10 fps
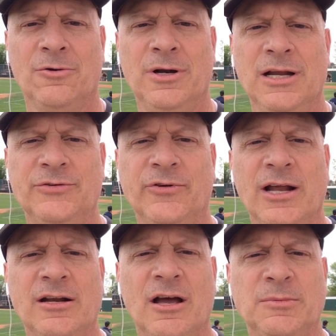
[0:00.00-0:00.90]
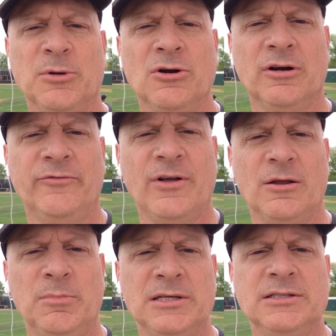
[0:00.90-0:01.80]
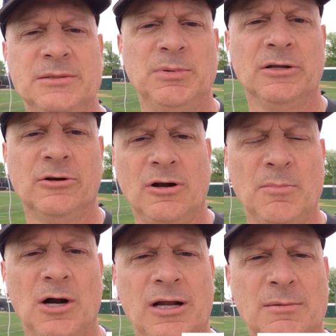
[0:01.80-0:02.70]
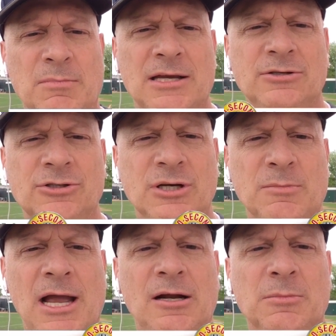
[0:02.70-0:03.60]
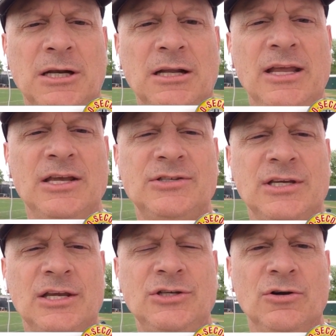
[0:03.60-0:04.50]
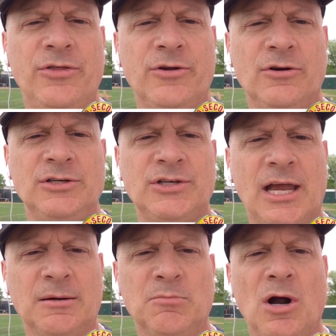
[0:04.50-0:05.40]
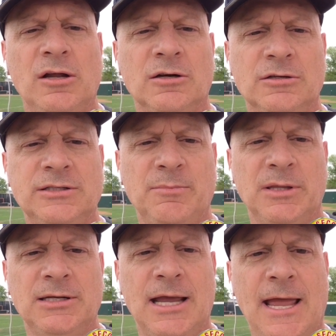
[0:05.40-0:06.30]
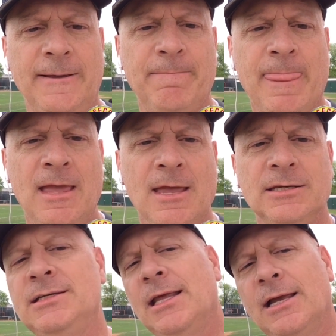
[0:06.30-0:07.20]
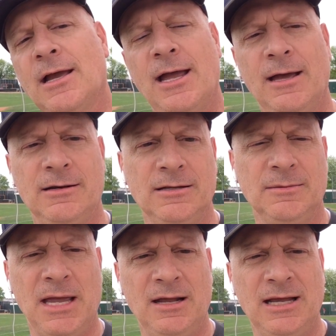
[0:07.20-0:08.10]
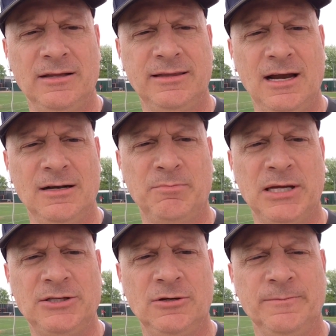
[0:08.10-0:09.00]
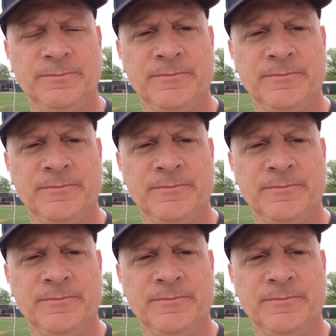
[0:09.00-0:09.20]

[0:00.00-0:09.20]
Greetings, friend, entrepreneur, and fellow business builder. I'm Marketing Master Jim Ackerman, and this is your 30-second marketer tip of the day. See that guy out on the mound out there, the pitcher?